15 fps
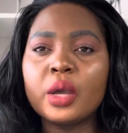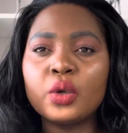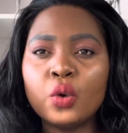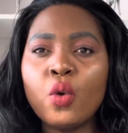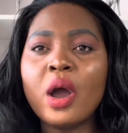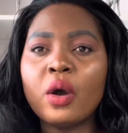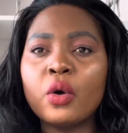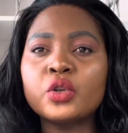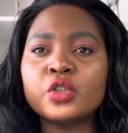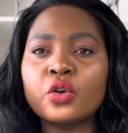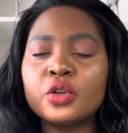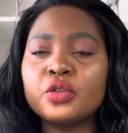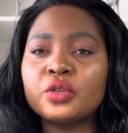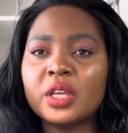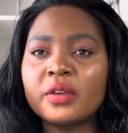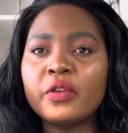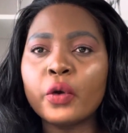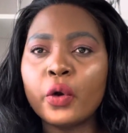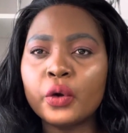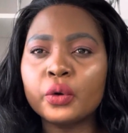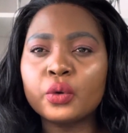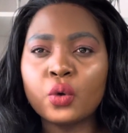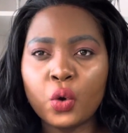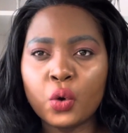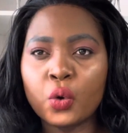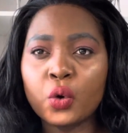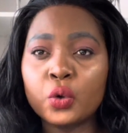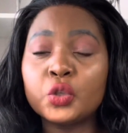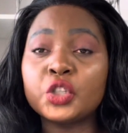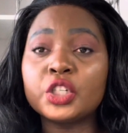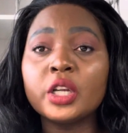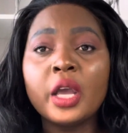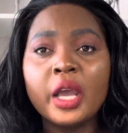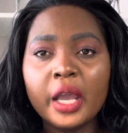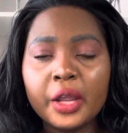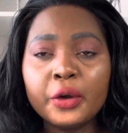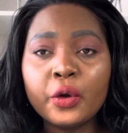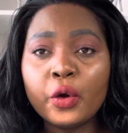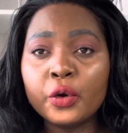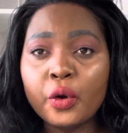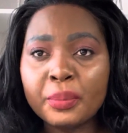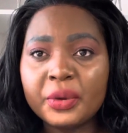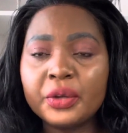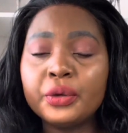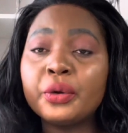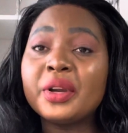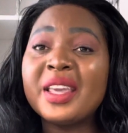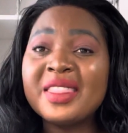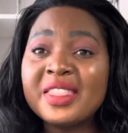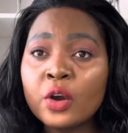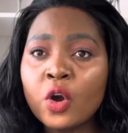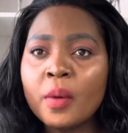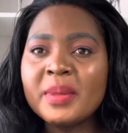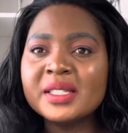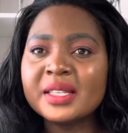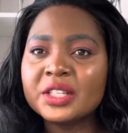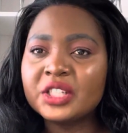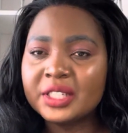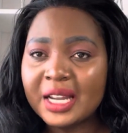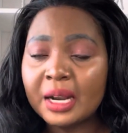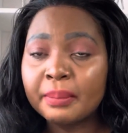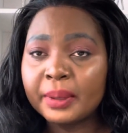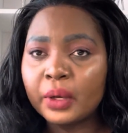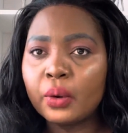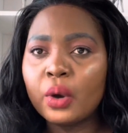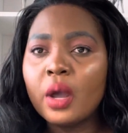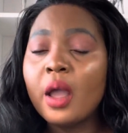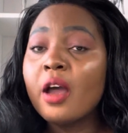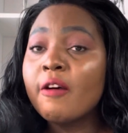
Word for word: you are also going to give your own conclusion and your own opinion in the comment section down below.